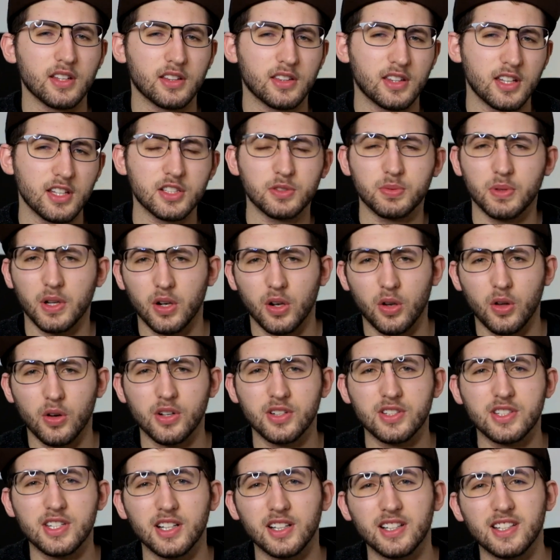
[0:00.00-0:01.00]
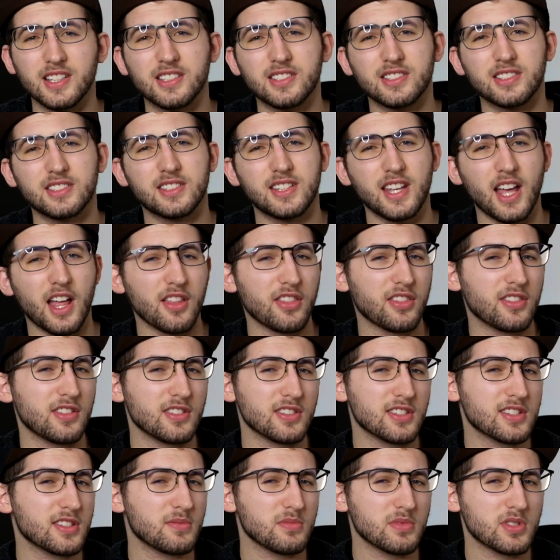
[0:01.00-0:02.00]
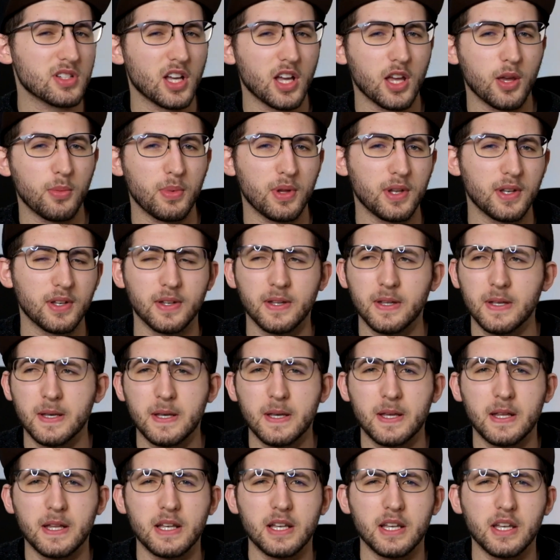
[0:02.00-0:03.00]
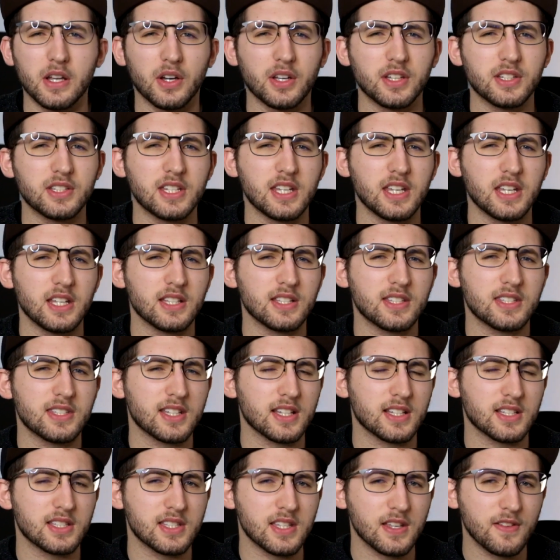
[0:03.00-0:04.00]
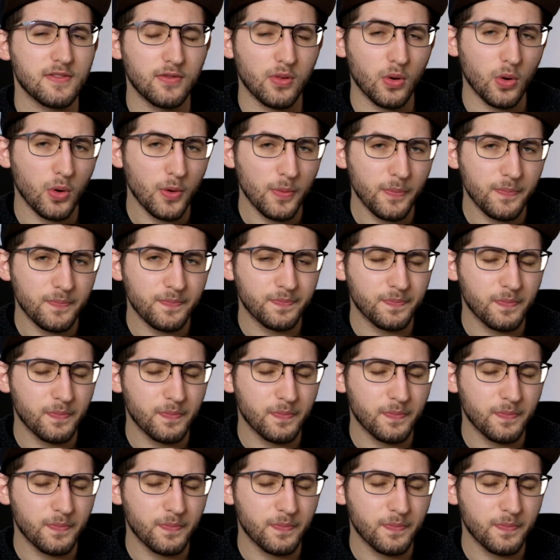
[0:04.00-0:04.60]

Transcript: This went along until his death in sometime in 1964.